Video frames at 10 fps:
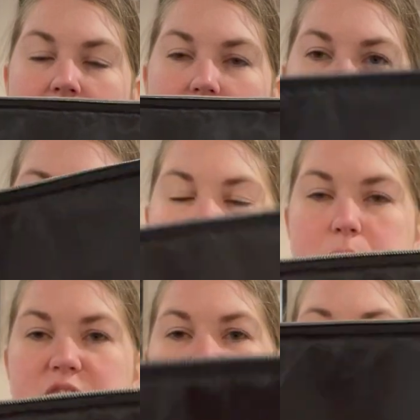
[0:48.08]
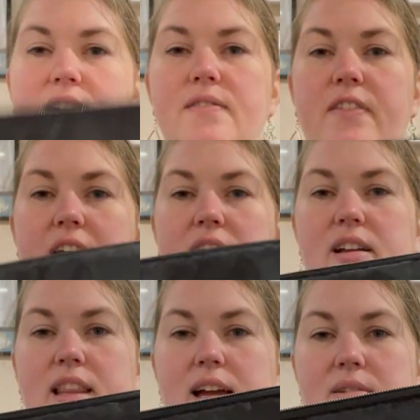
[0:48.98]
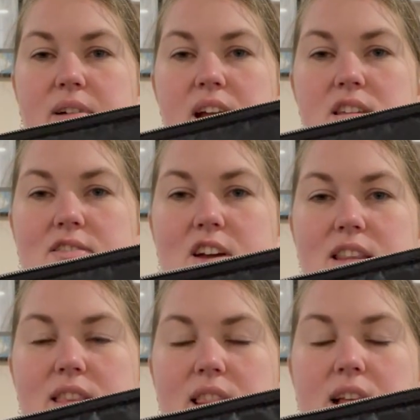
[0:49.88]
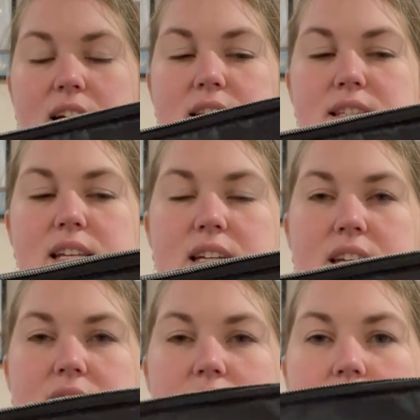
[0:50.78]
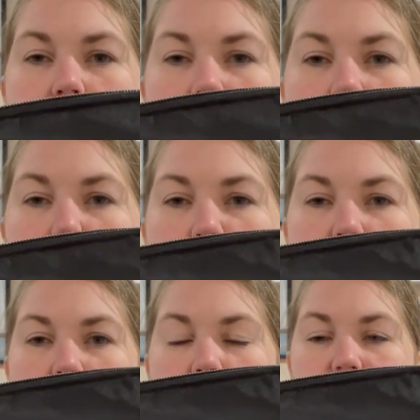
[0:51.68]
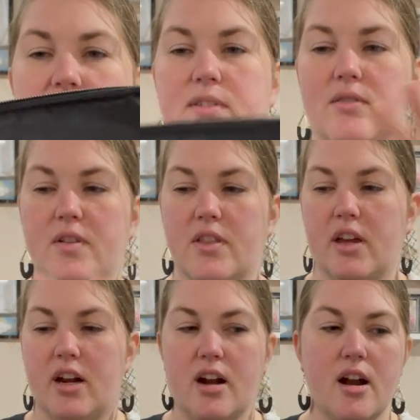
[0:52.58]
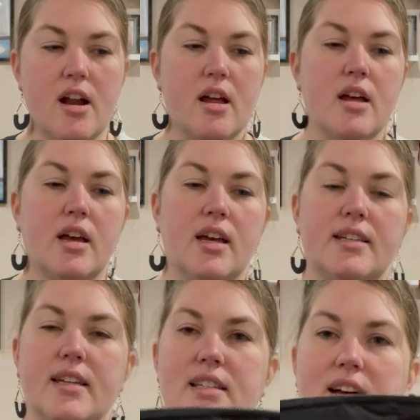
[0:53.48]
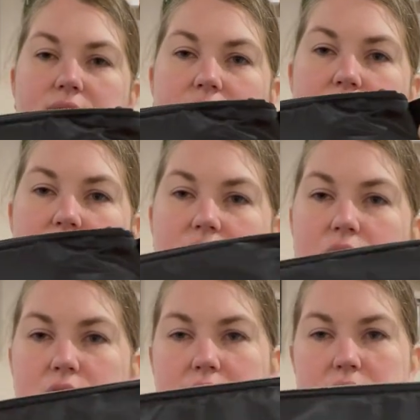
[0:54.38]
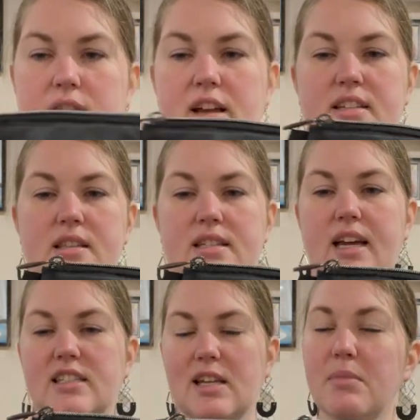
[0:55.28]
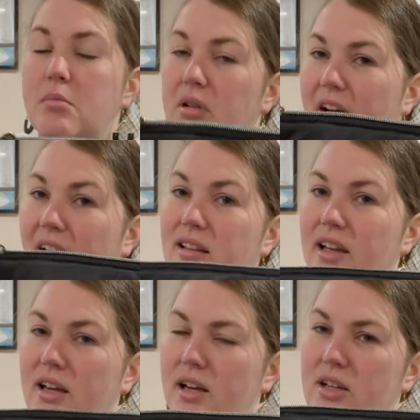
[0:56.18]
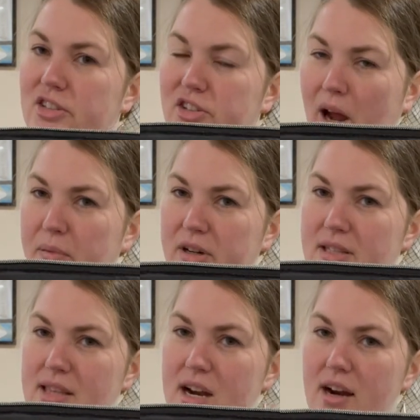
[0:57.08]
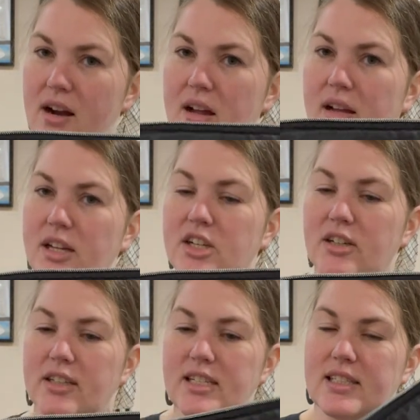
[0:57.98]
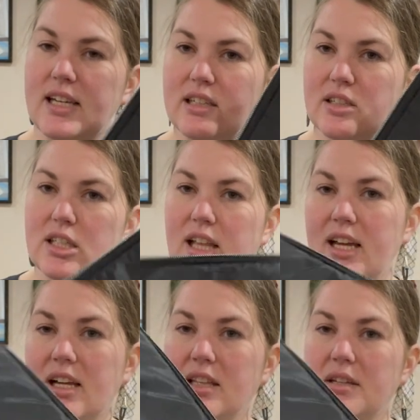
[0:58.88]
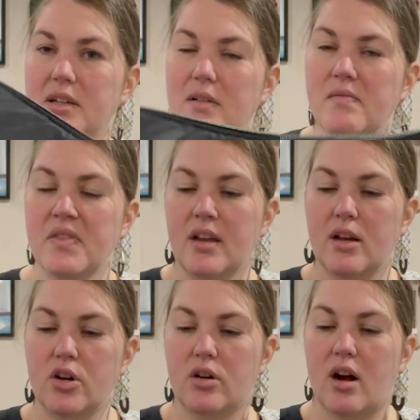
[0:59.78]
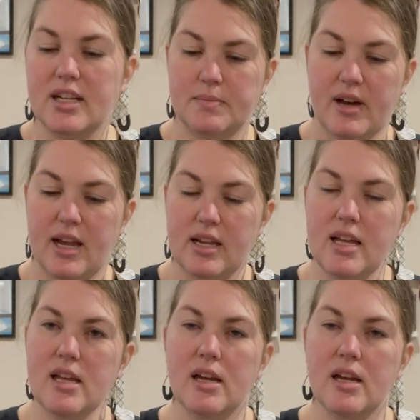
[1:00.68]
It is very, very lightweight. You've got the Lug insignia in the chrome cursive over there. It does have little things on the side. Some people add like strap hooks there, turn these into like a little crossbody.